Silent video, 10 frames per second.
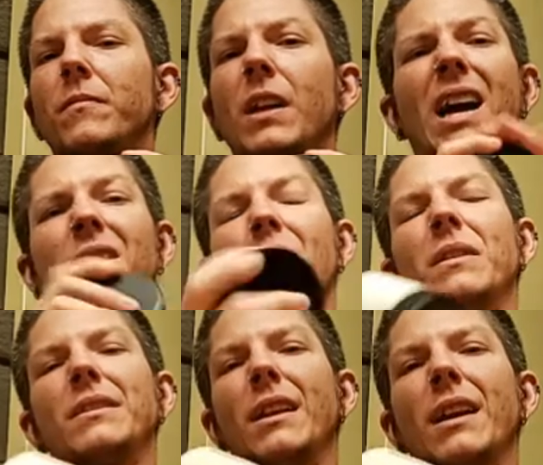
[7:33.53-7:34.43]
I don't want
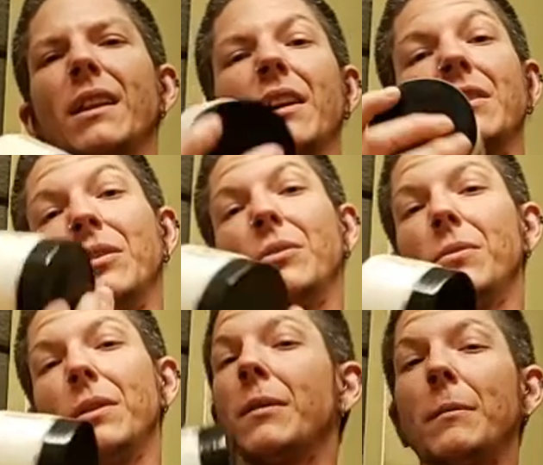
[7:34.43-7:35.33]
to say like a two
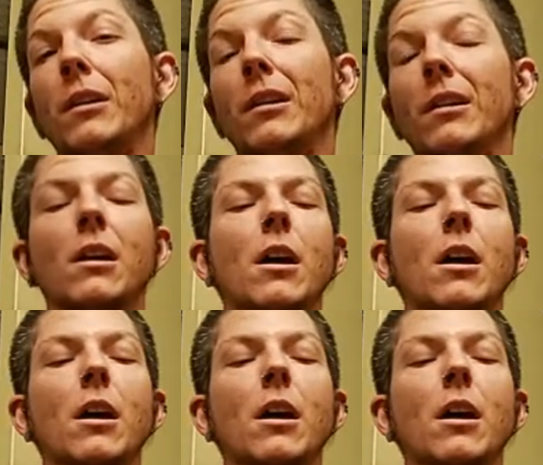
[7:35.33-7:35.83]
year mark